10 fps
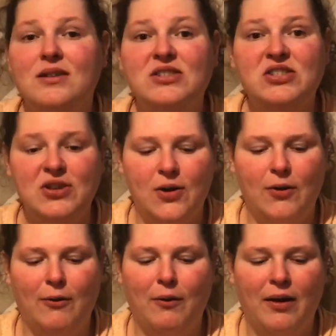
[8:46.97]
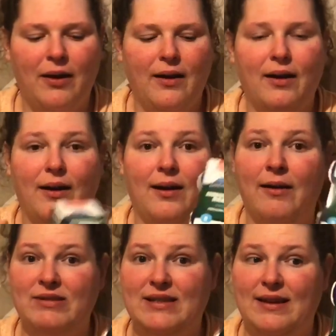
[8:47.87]
So
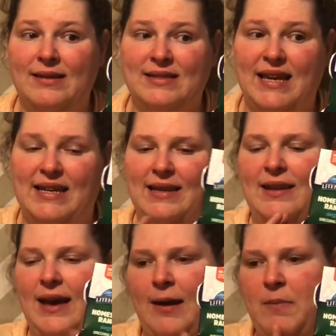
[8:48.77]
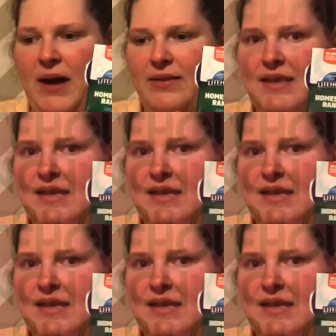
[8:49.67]
I was excited about